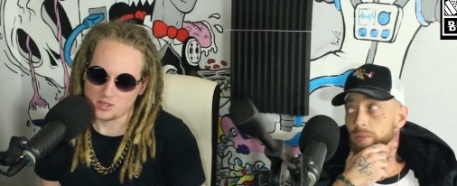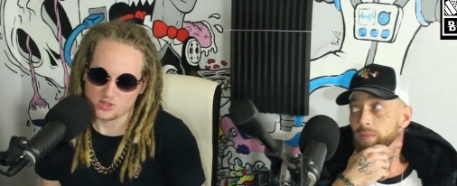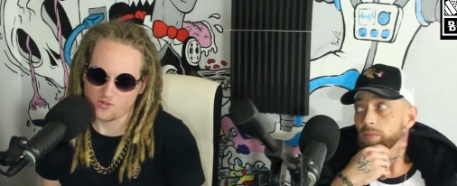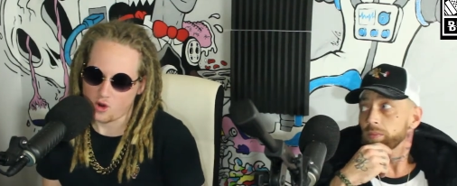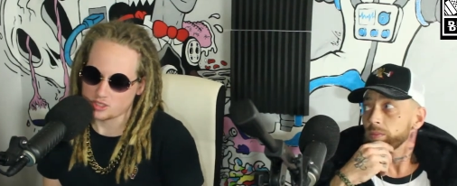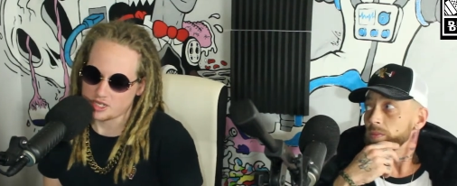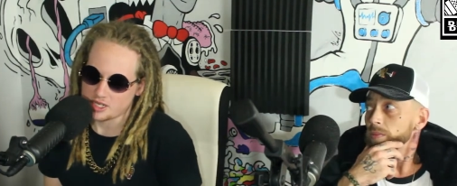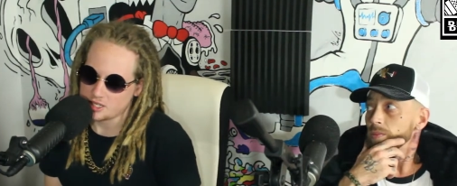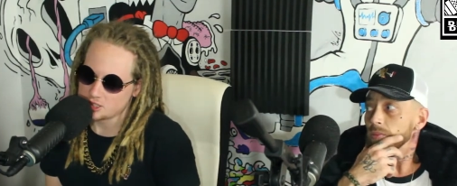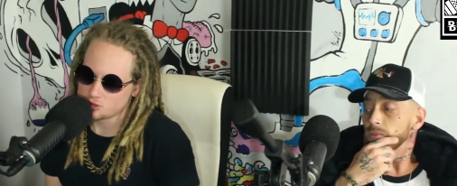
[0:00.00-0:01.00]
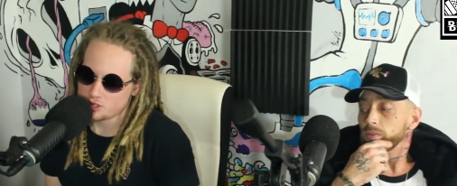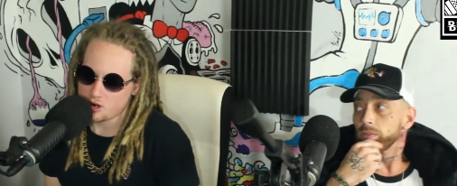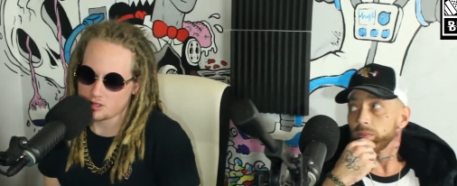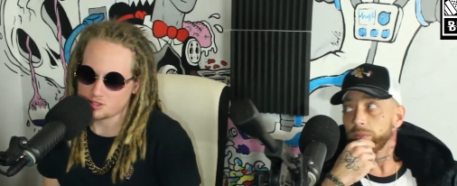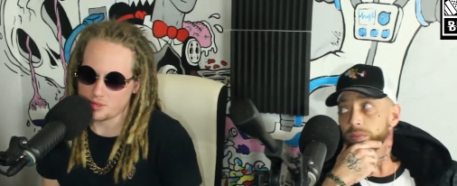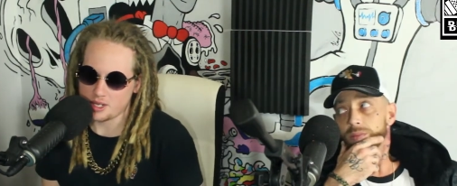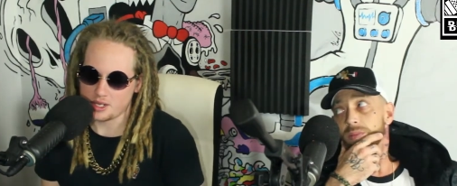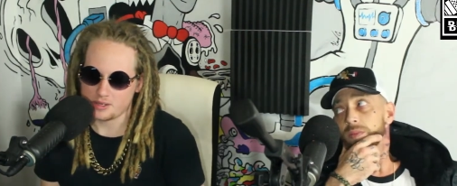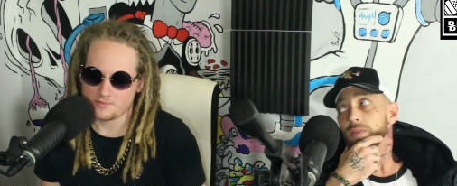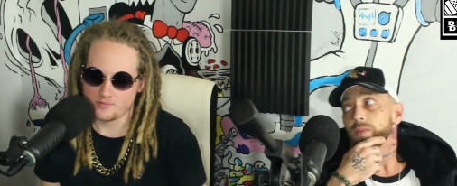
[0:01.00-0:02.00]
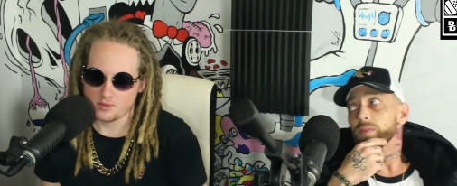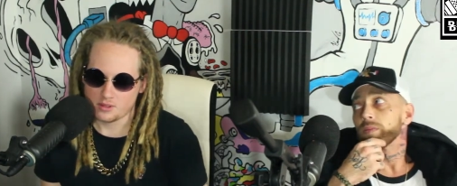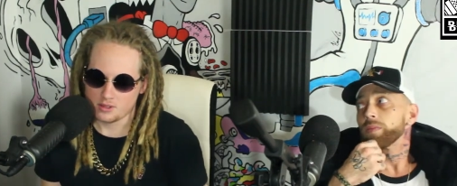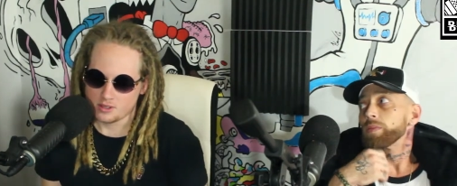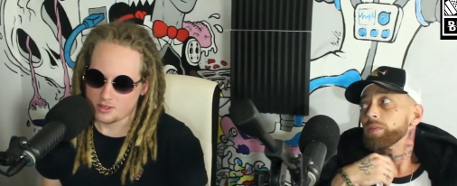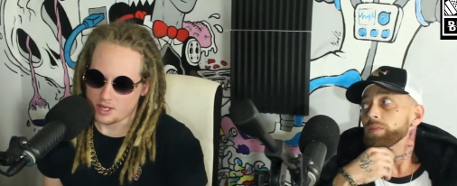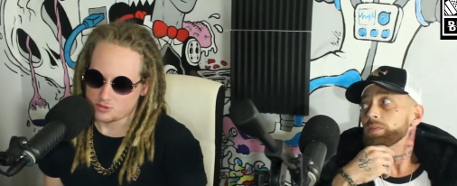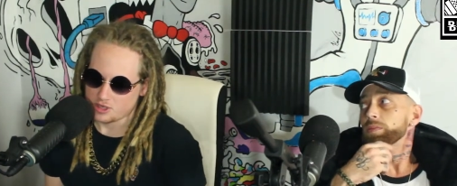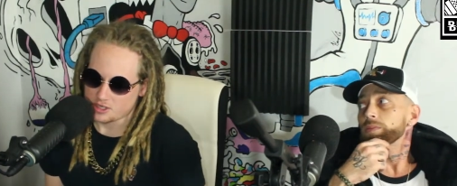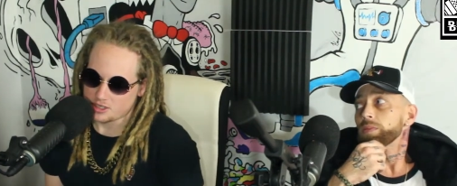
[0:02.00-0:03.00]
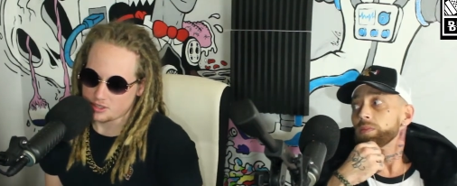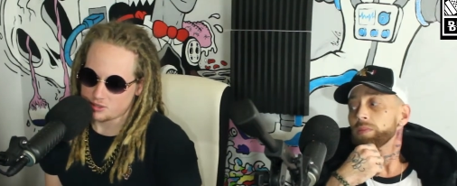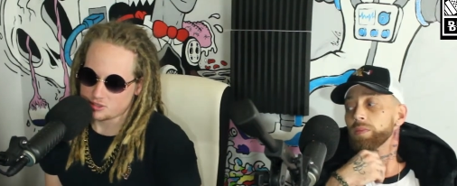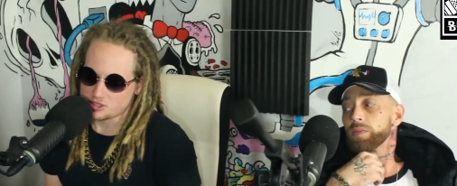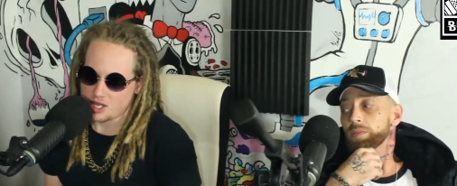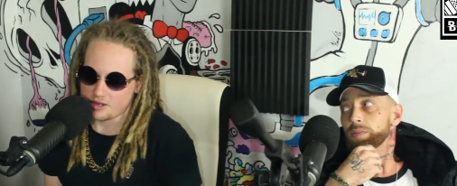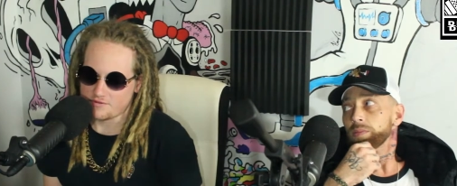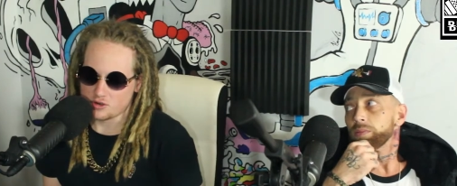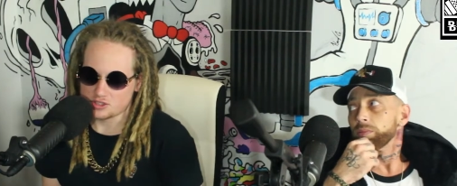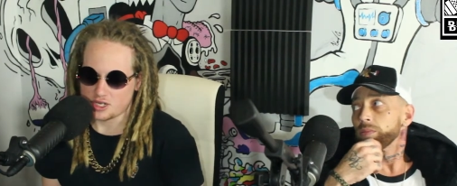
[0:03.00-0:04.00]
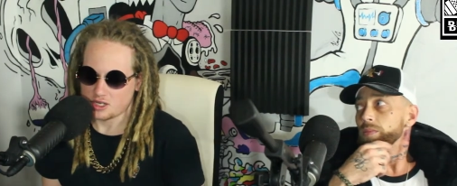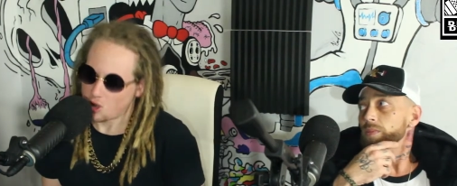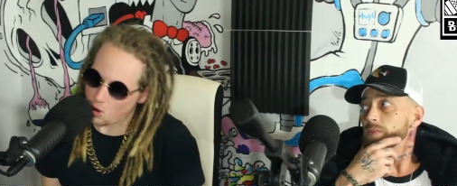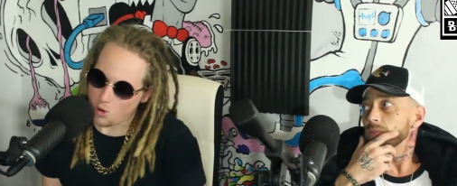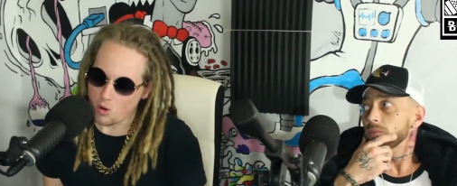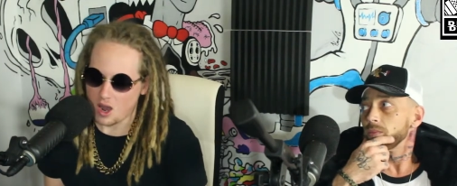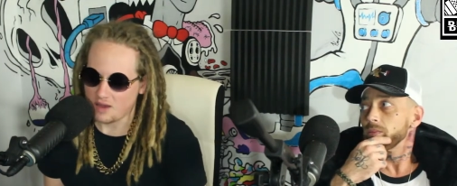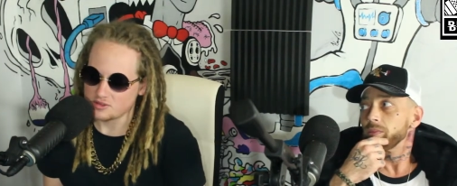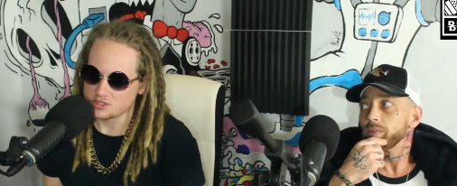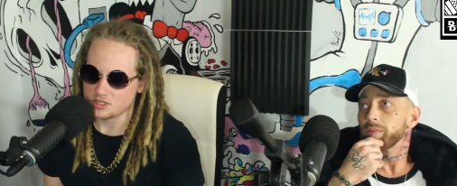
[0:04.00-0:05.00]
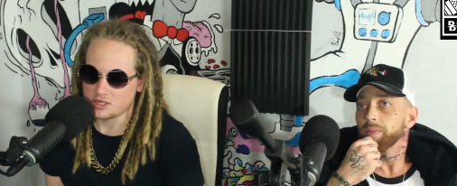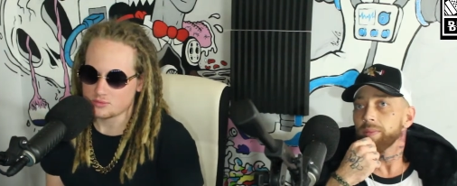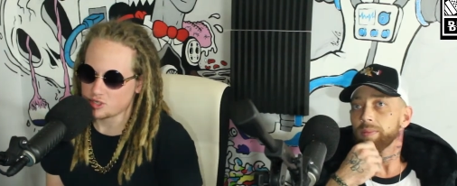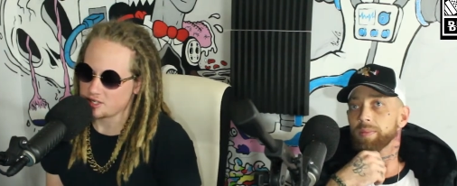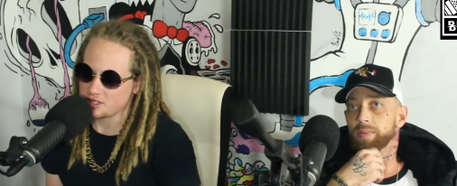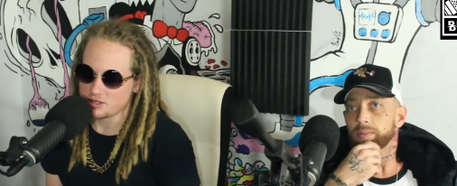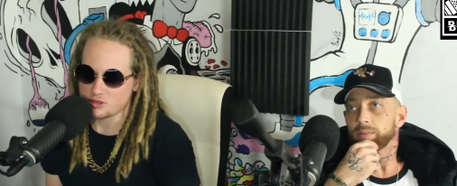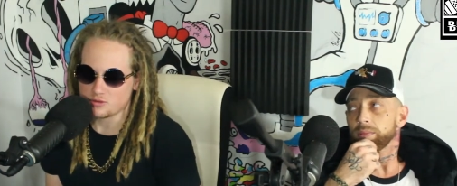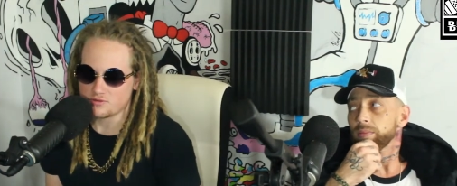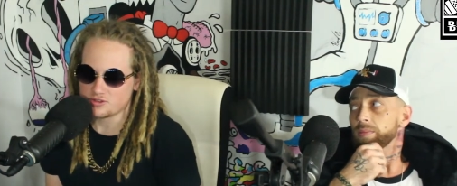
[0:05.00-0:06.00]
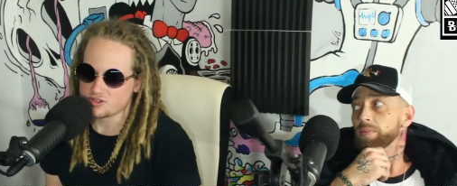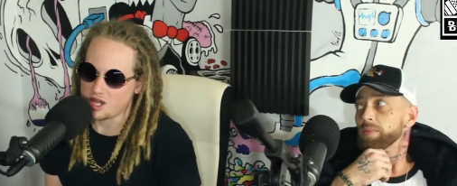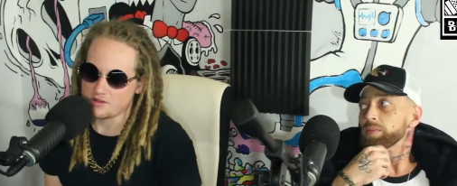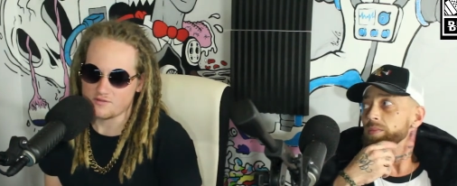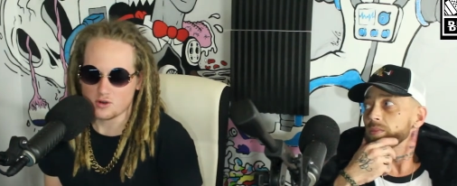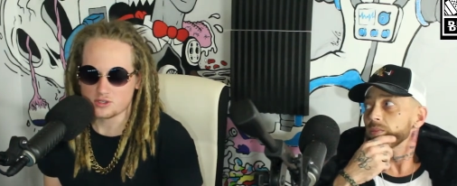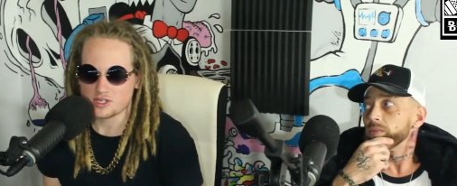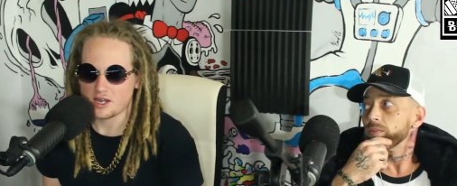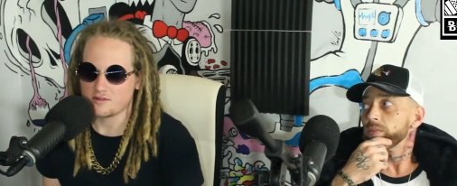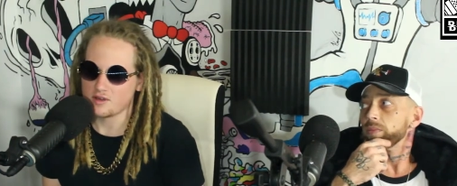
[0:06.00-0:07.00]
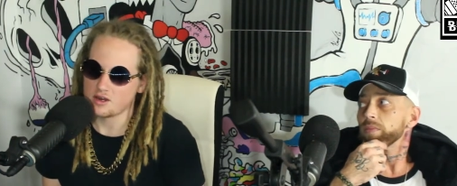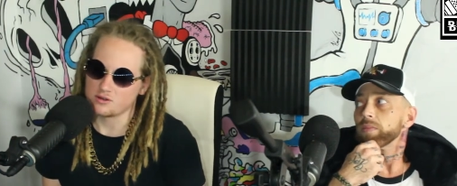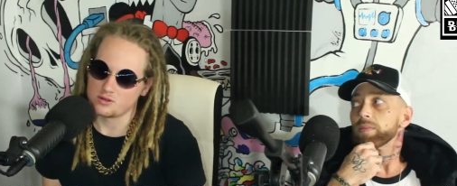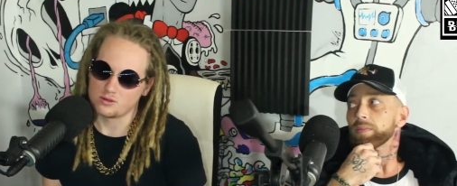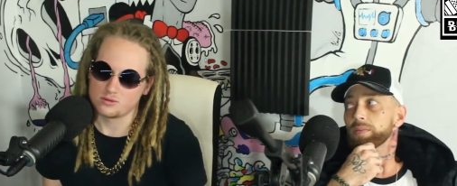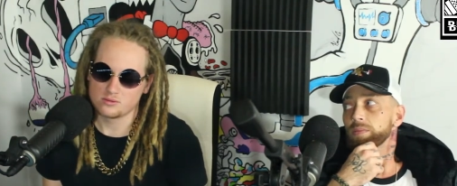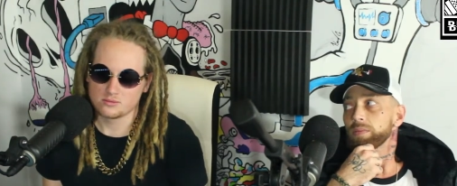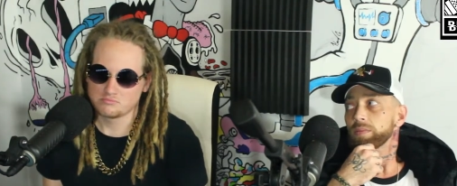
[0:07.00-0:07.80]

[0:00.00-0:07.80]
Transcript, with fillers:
Speaker 1: As far as like industry artists, man, I'm trying to get a good solid verse out of Cole, obviously. I'm trying to get a good solid verse out of, I don't know,